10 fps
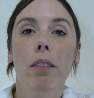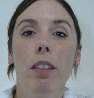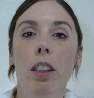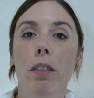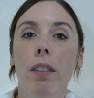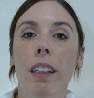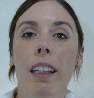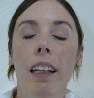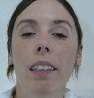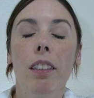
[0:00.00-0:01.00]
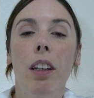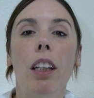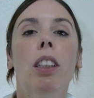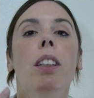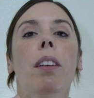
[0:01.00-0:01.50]
You should feel a nice
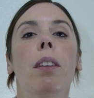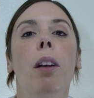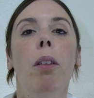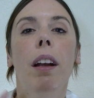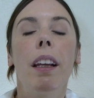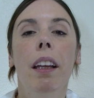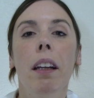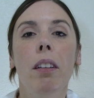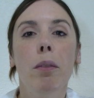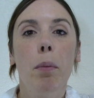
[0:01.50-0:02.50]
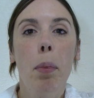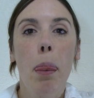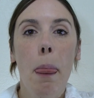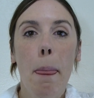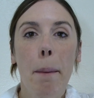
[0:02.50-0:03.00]
stretch in your throat right now.
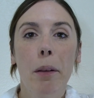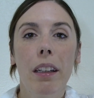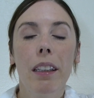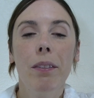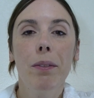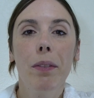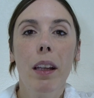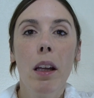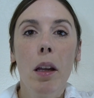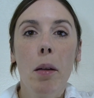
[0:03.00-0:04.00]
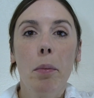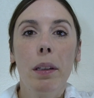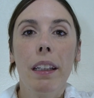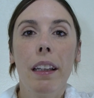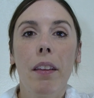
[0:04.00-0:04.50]
Okay,
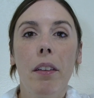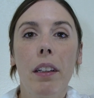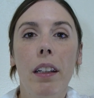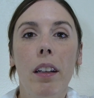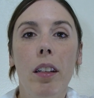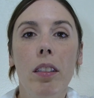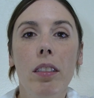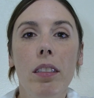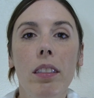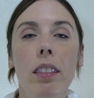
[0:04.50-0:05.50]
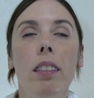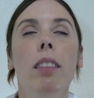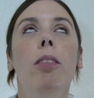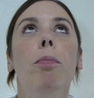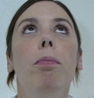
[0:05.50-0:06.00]
breathe in through your nose.